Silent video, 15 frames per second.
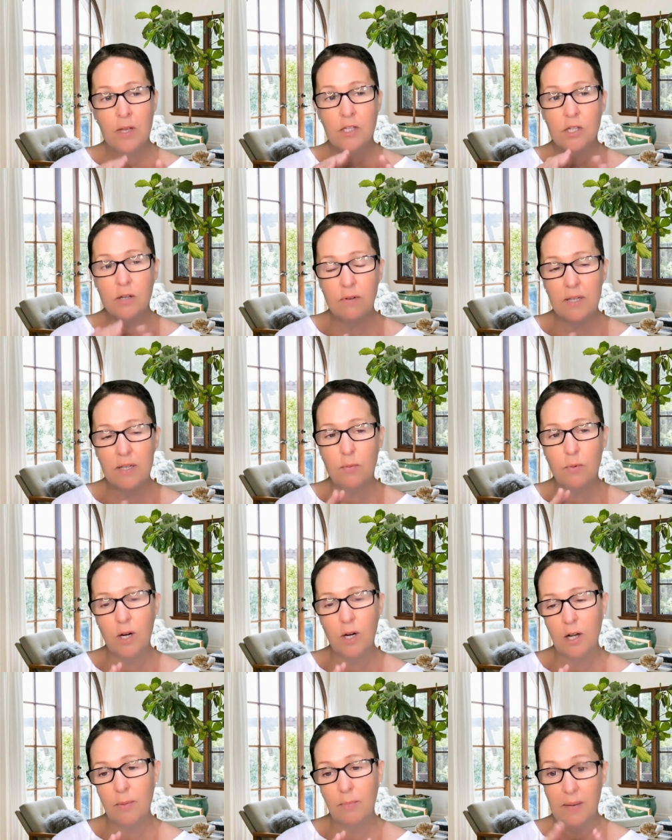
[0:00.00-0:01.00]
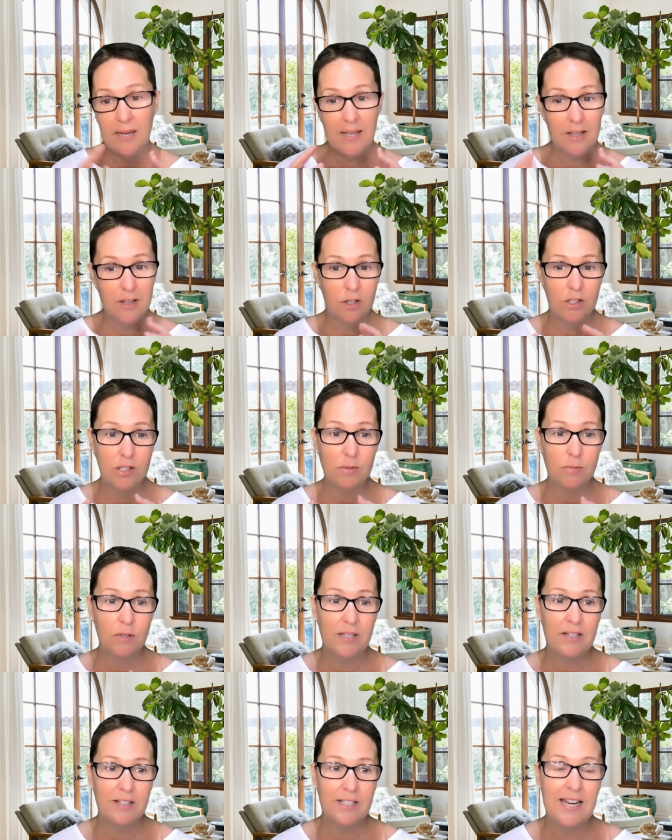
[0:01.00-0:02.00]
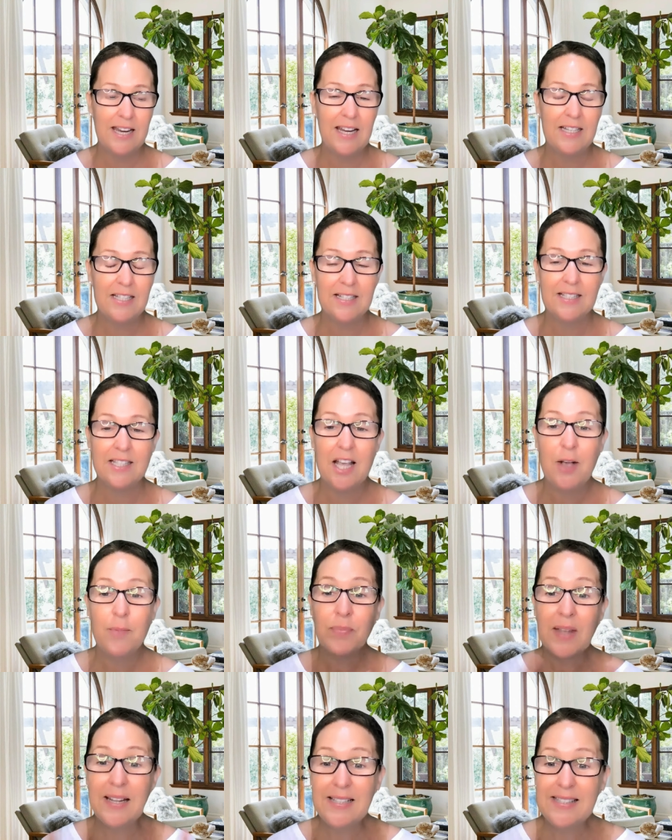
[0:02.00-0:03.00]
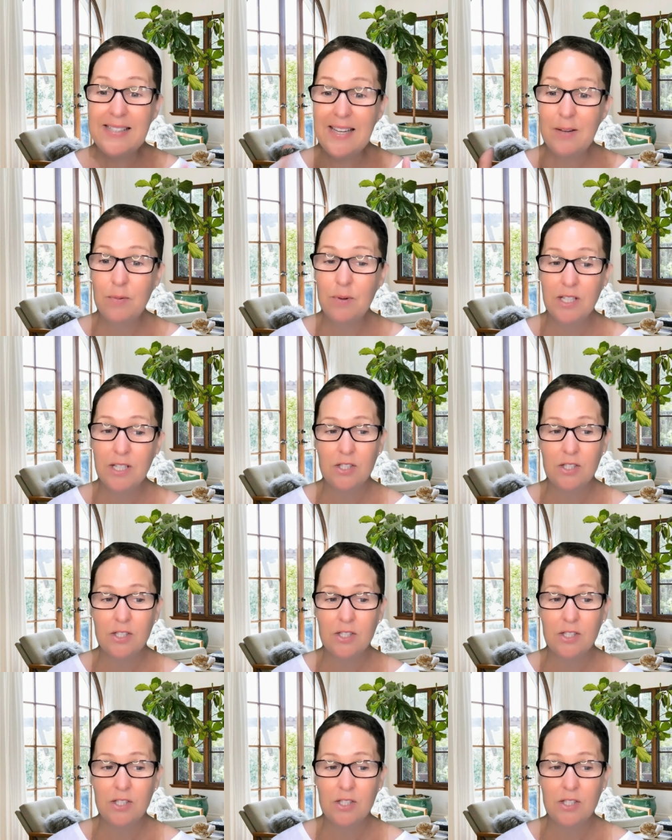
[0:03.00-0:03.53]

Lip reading: So really work on making those small little changes. And see what